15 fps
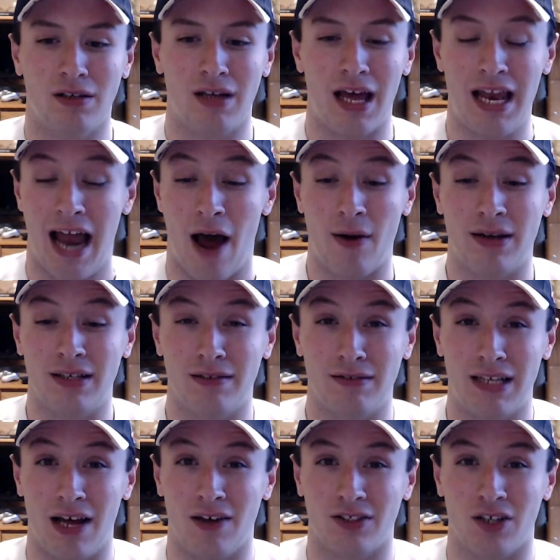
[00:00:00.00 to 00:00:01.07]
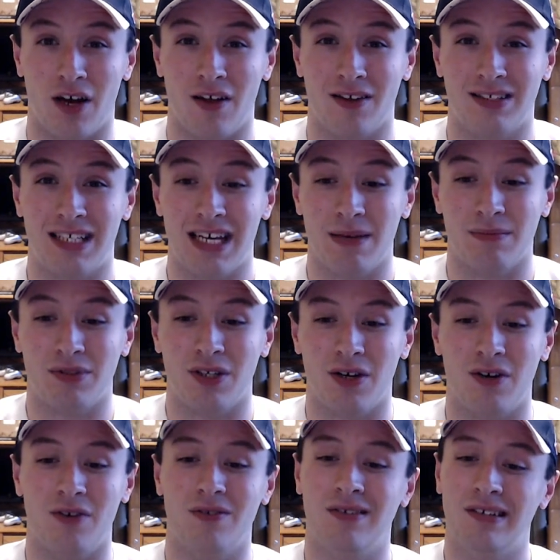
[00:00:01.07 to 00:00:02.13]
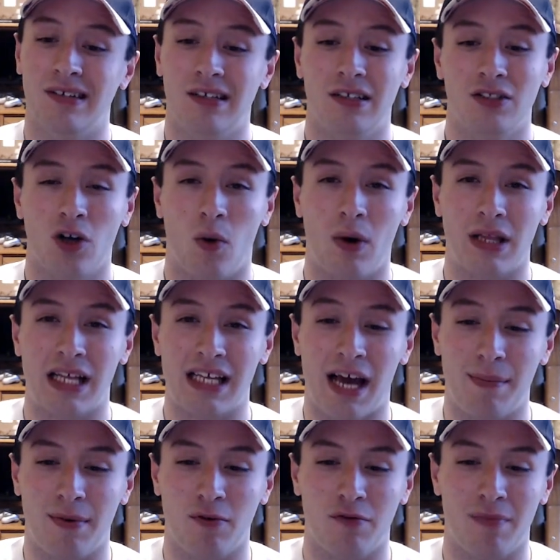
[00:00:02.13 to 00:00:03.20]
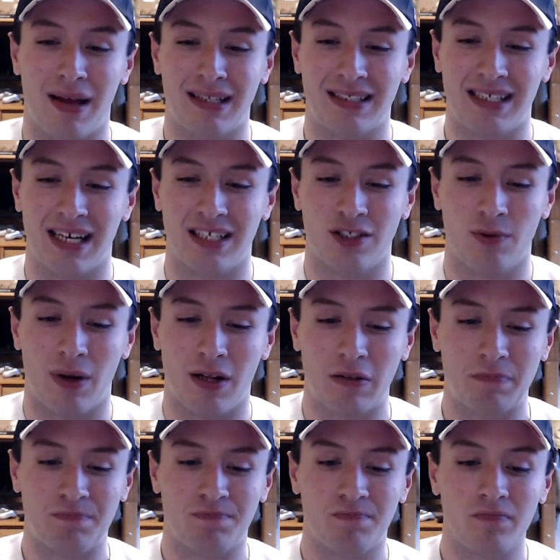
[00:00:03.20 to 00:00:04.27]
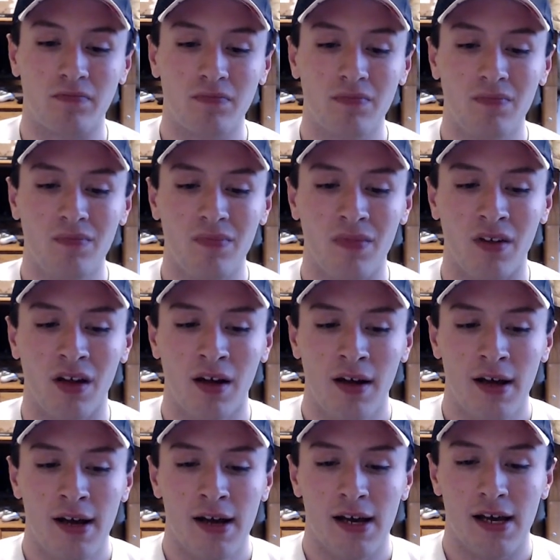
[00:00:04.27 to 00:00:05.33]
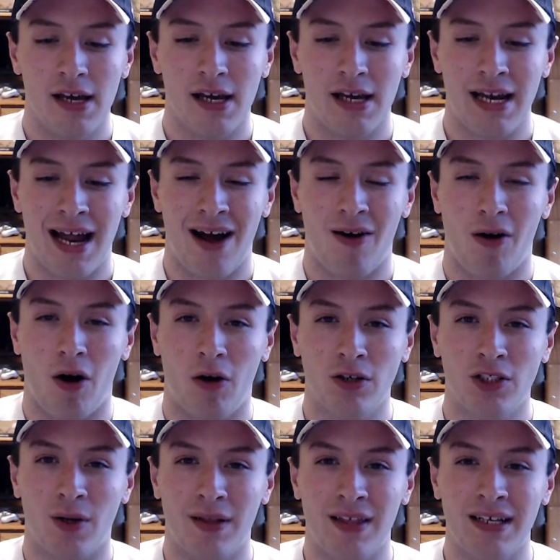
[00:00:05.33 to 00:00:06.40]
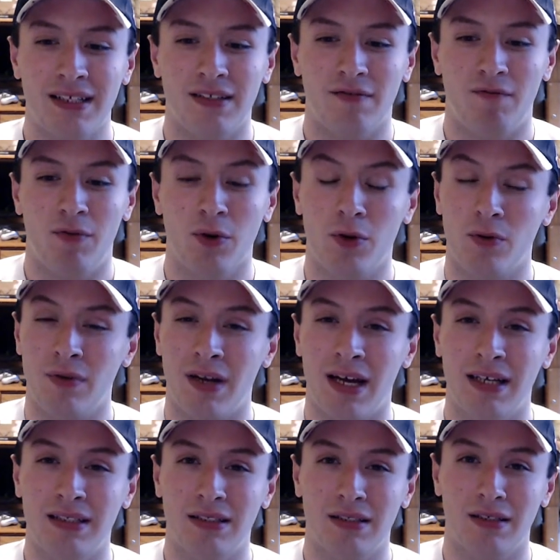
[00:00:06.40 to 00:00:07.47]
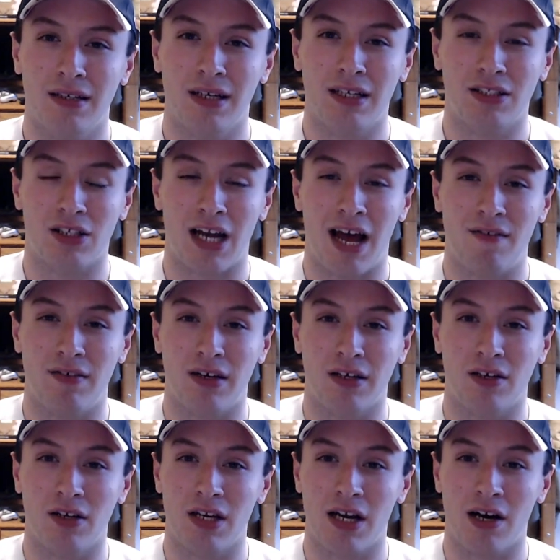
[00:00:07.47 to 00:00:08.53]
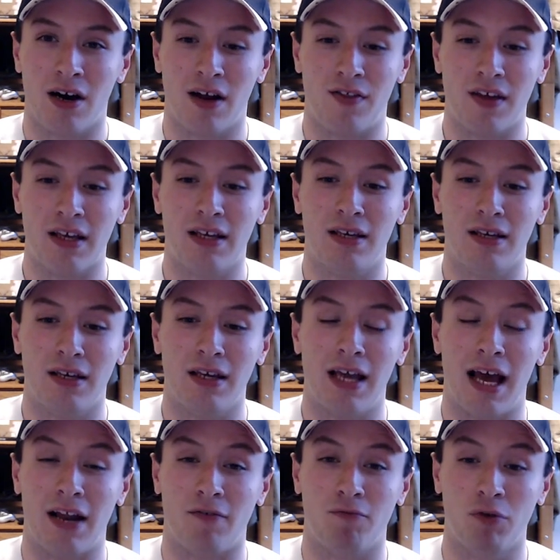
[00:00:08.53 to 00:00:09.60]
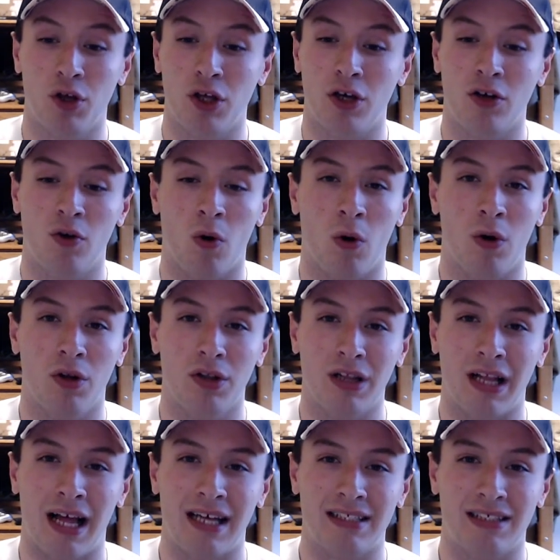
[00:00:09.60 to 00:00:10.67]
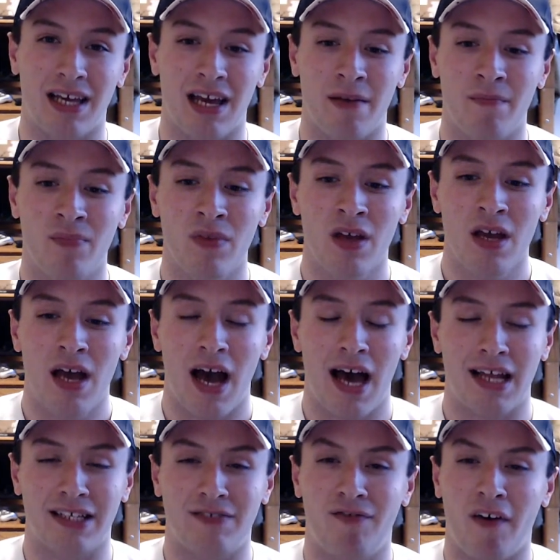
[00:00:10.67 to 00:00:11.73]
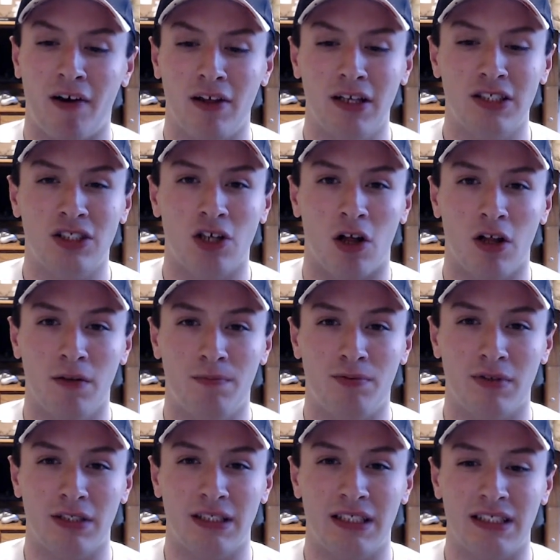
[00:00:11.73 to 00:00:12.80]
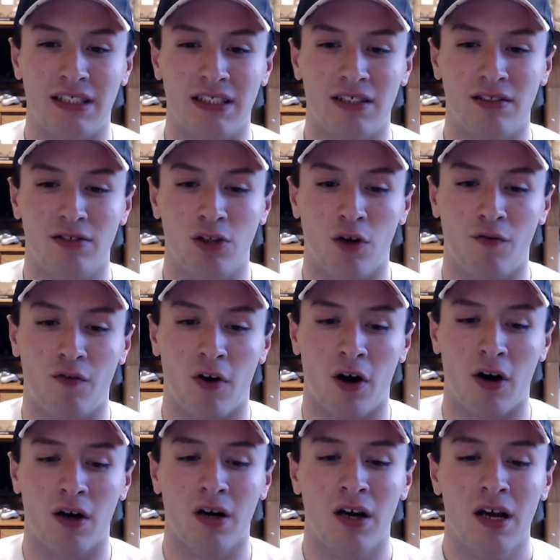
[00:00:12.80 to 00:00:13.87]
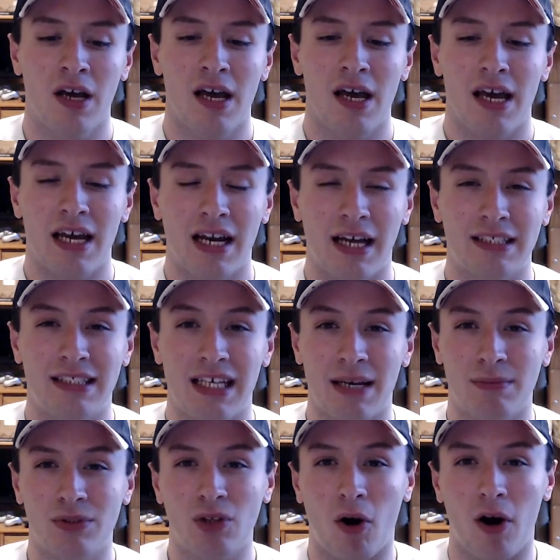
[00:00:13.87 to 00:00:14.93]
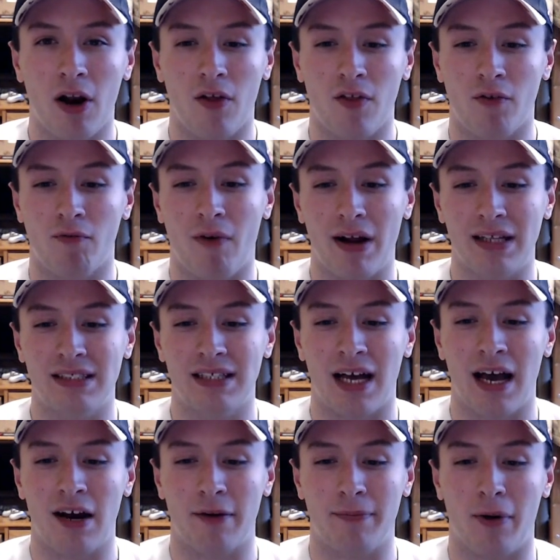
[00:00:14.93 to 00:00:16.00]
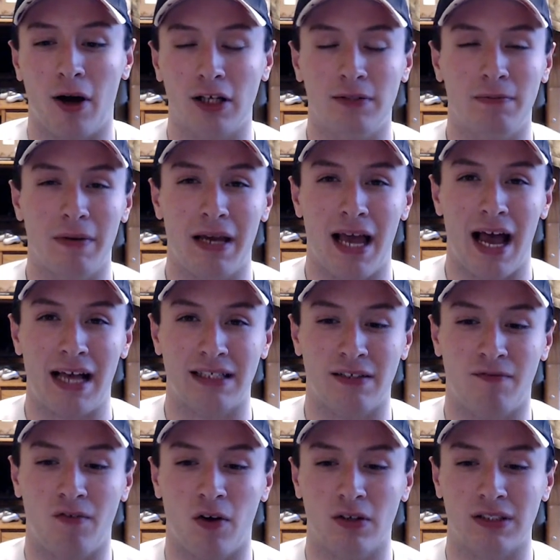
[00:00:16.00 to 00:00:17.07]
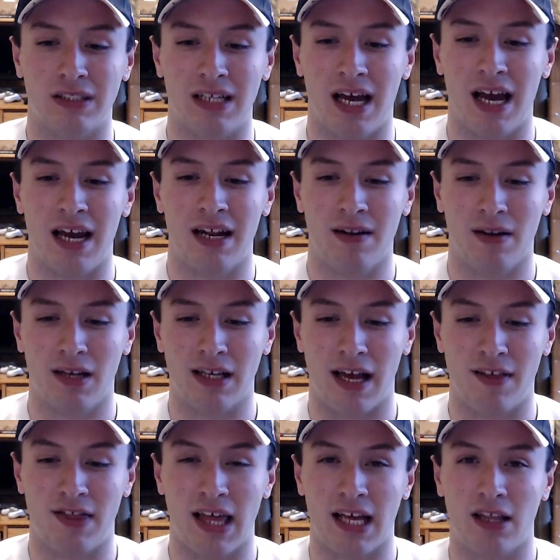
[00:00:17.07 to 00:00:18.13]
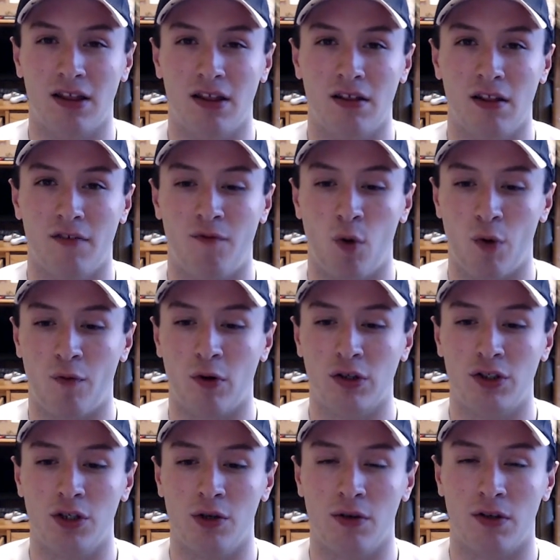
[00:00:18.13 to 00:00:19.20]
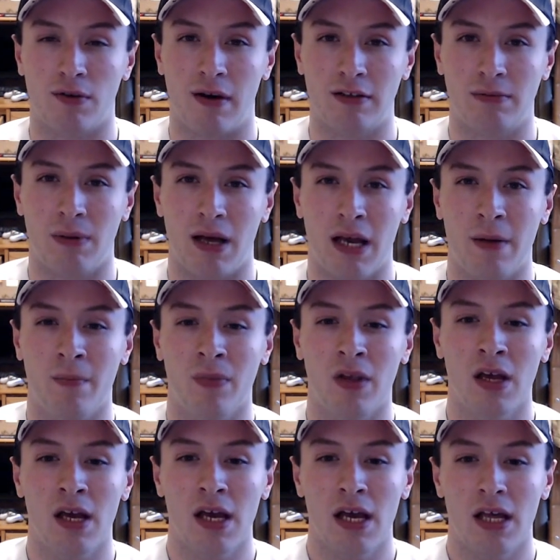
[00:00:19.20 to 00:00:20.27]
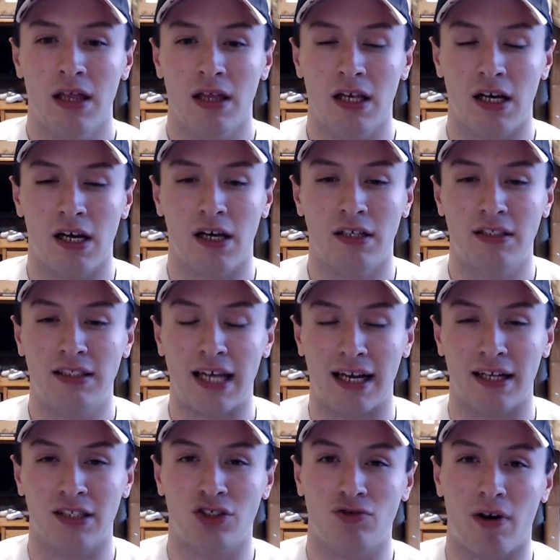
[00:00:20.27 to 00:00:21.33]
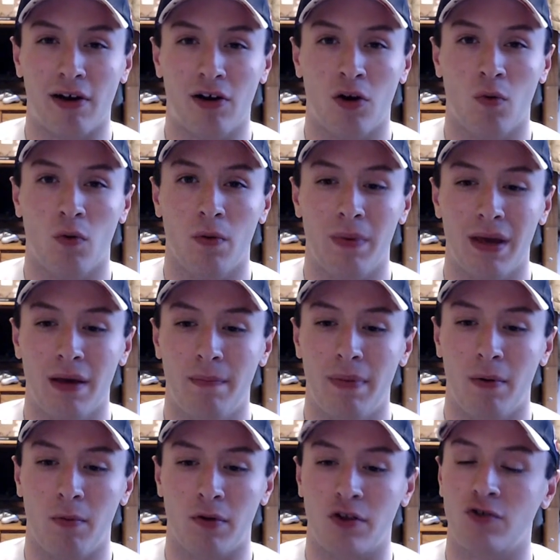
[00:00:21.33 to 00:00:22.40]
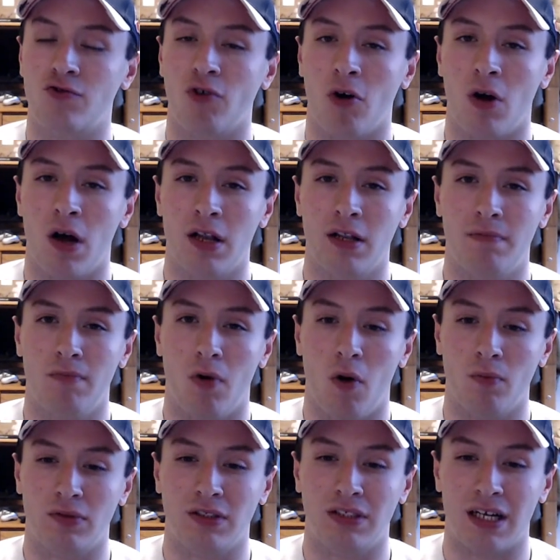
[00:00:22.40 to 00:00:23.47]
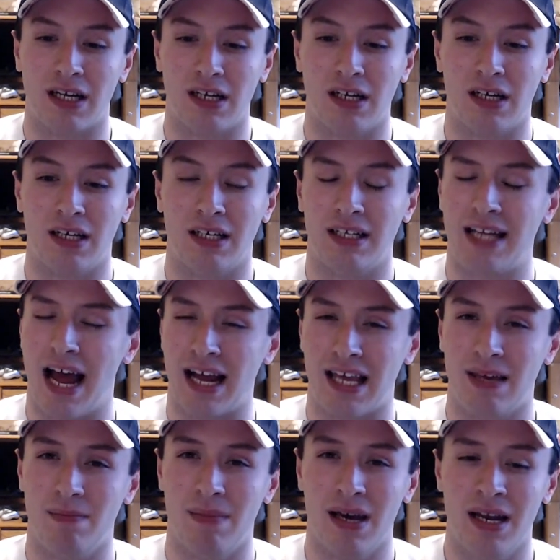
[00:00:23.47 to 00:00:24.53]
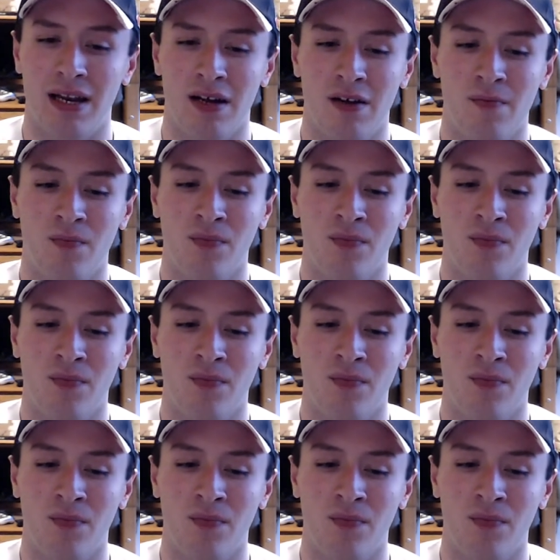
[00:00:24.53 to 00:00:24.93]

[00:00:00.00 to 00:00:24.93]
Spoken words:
now Diallo's not on the team, so don't want that to happen with Mancien as well. And now, also, I think Fagundes is going to have a good year. I think he had a really good goal in the last game, had a fairly solid preseason so far, and I see him starting on the right side or possibly as a false nine, because I think the 4-4-2 that the Reds play, the second striker will be a bit withdrawn, almost like a attacking mid,